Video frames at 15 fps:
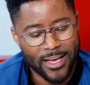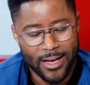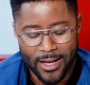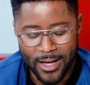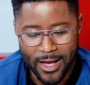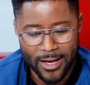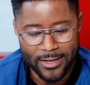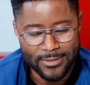
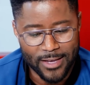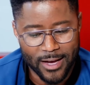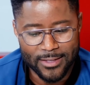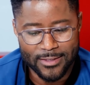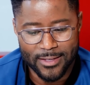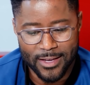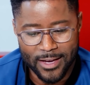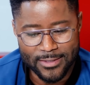Yeah, it's
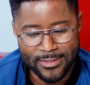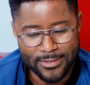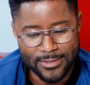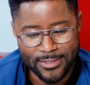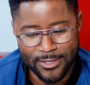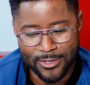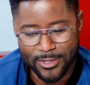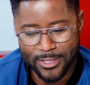amazing to see. I
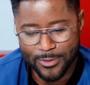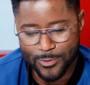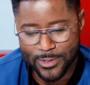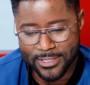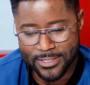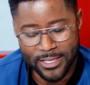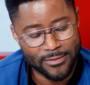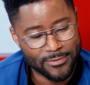sincerely
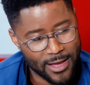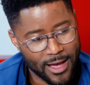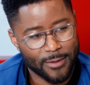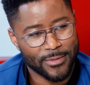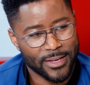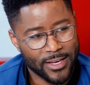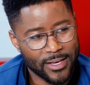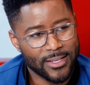received
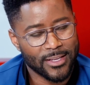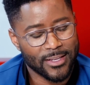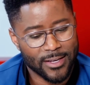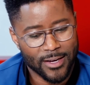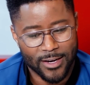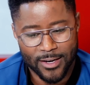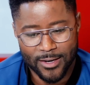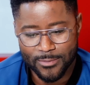that, man. And
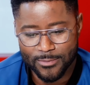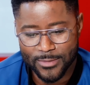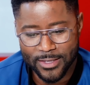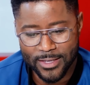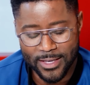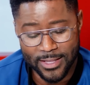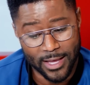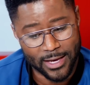
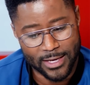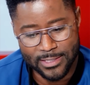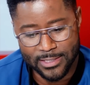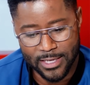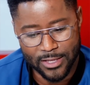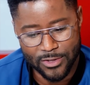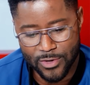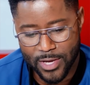and like I
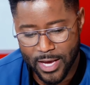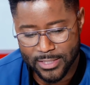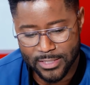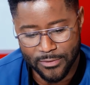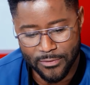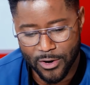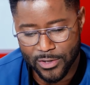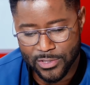said, you
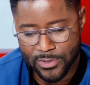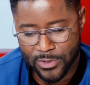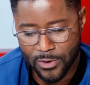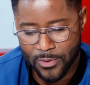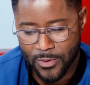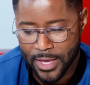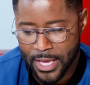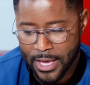guys have
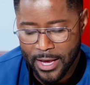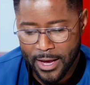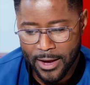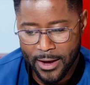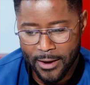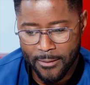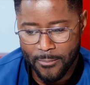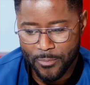also
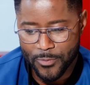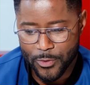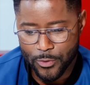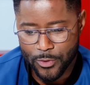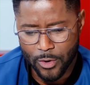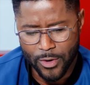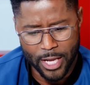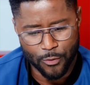kind
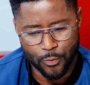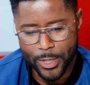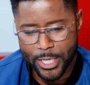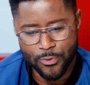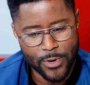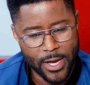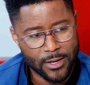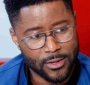of
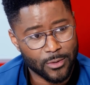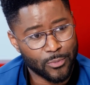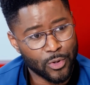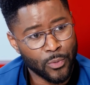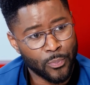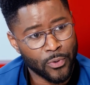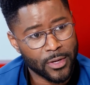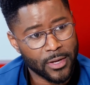recreated the
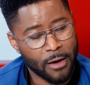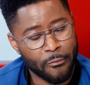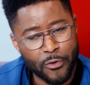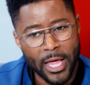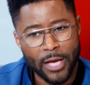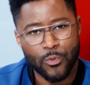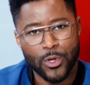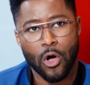blueprint. I
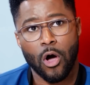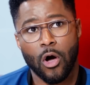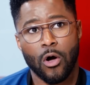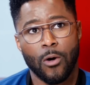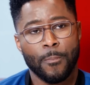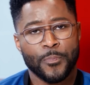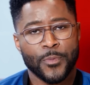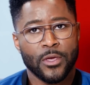feel like we
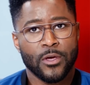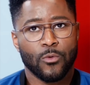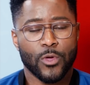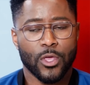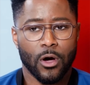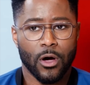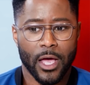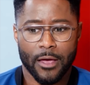all
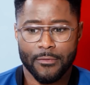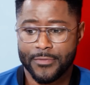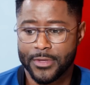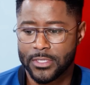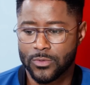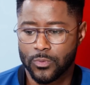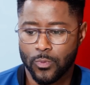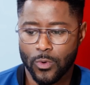have
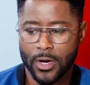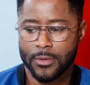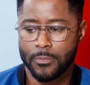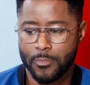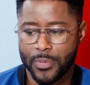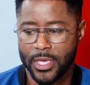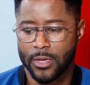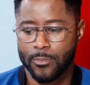this
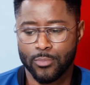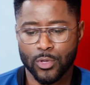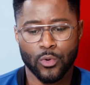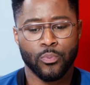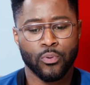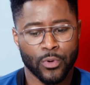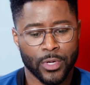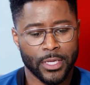one big
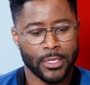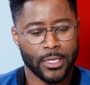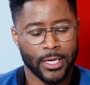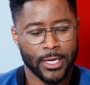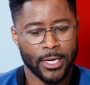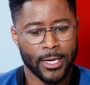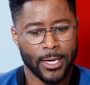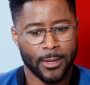blueprint
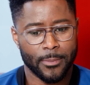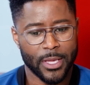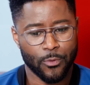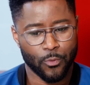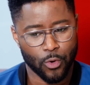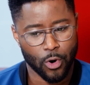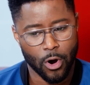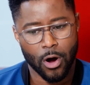
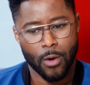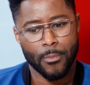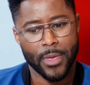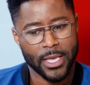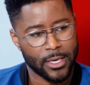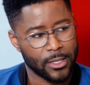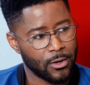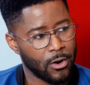and we're all
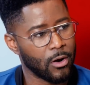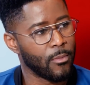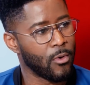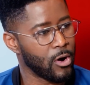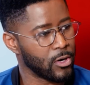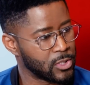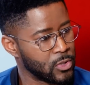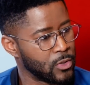making our
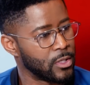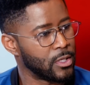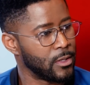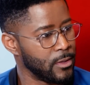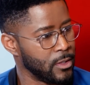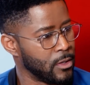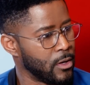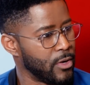marks on it,
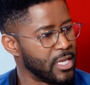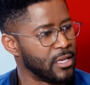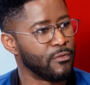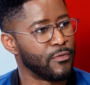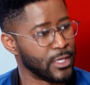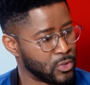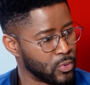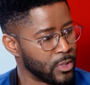you know,
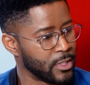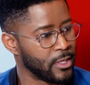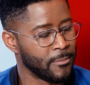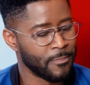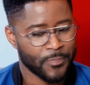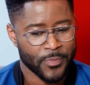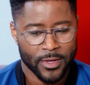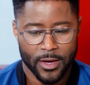individually.
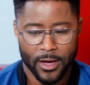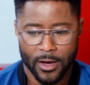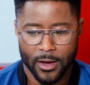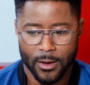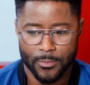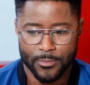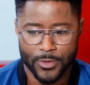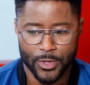
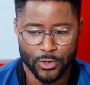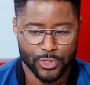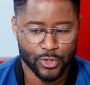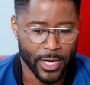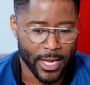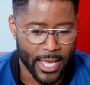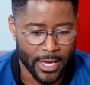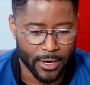You know,
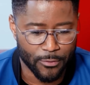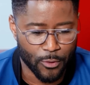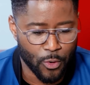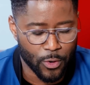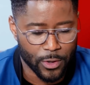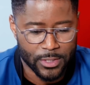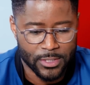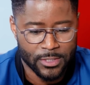Strahan, of
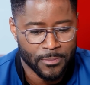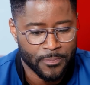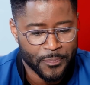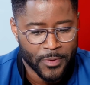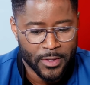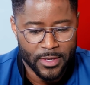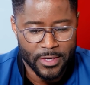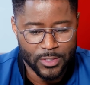course,
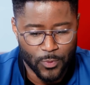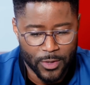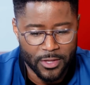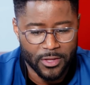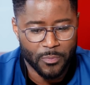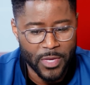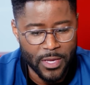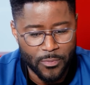is one
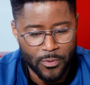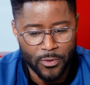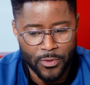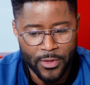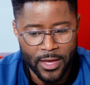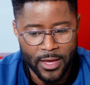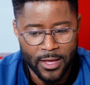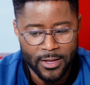of the people
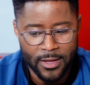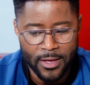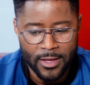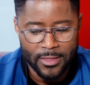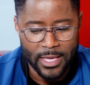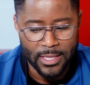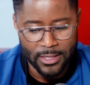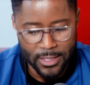that
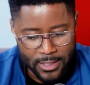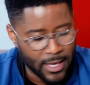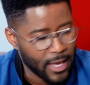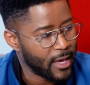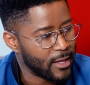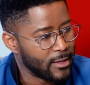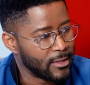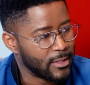they look
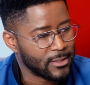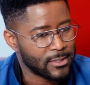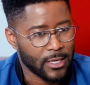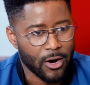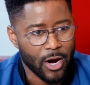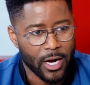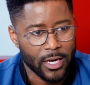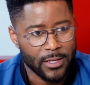at and they
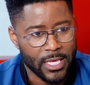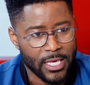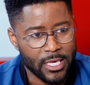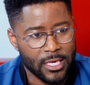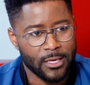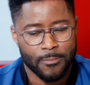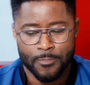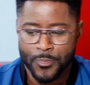say, all right,
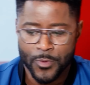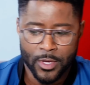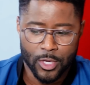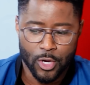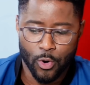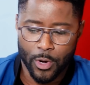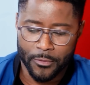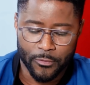he
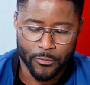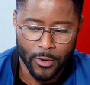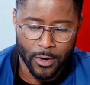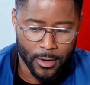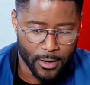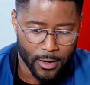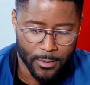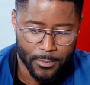going
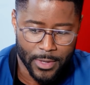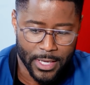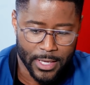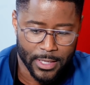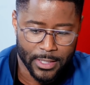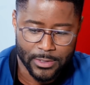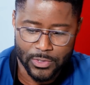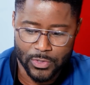from
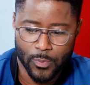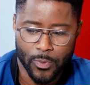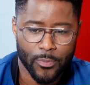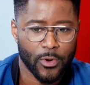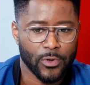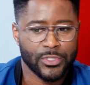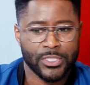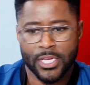a Super
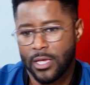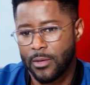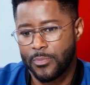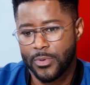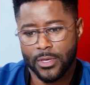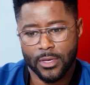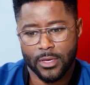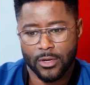Bowl
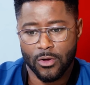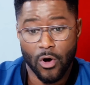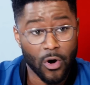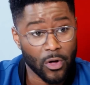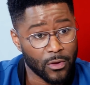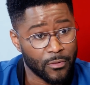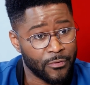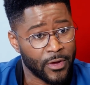champion,
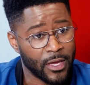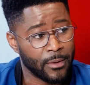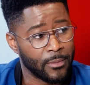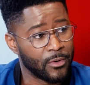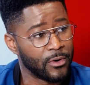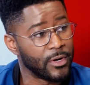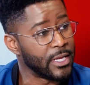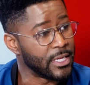Hall of
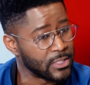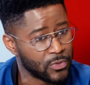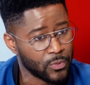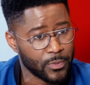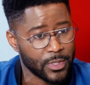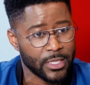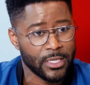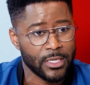Famer,
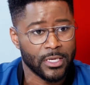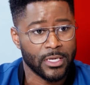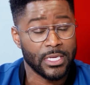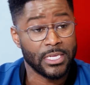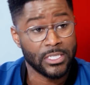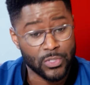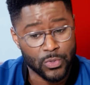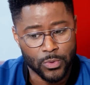into media,
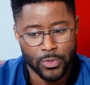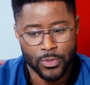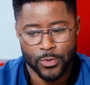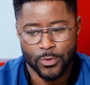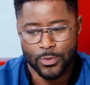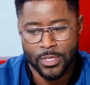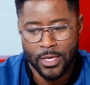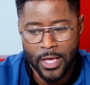into
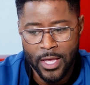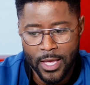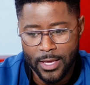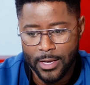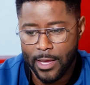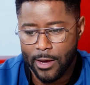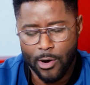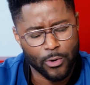news,
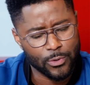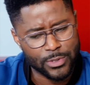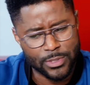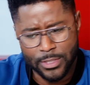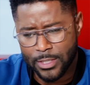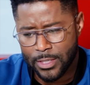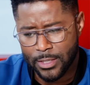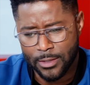and now
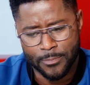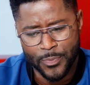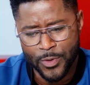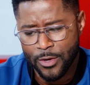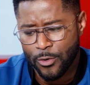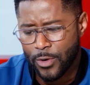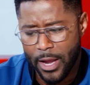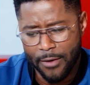hosting
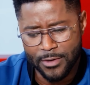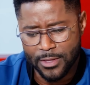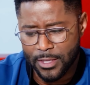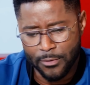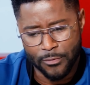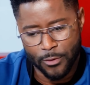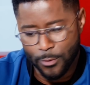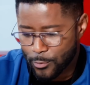
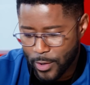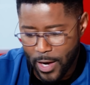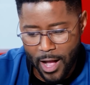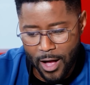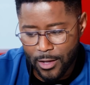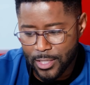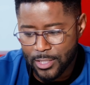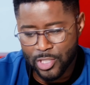everything from
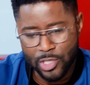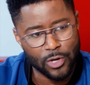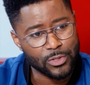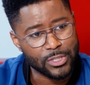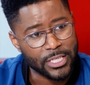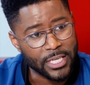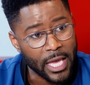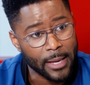reality
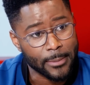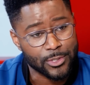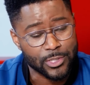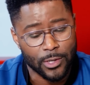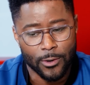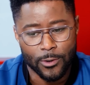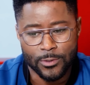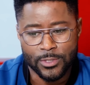shows to game
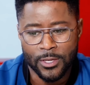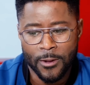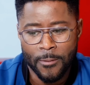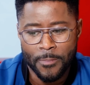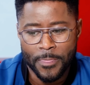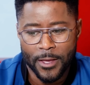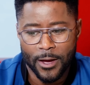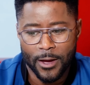shows.
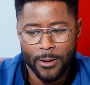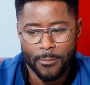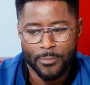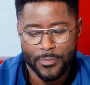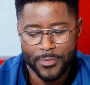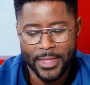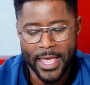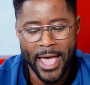
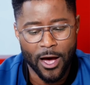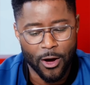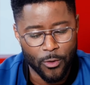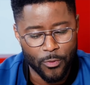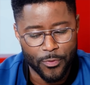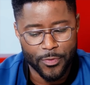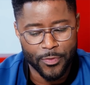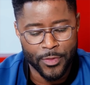
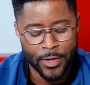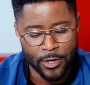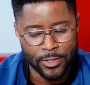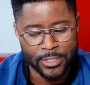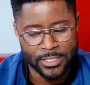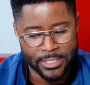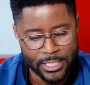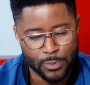Now
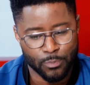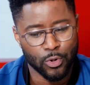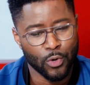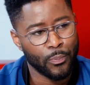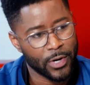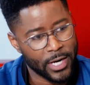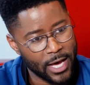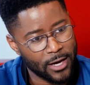there's this
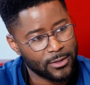blueprint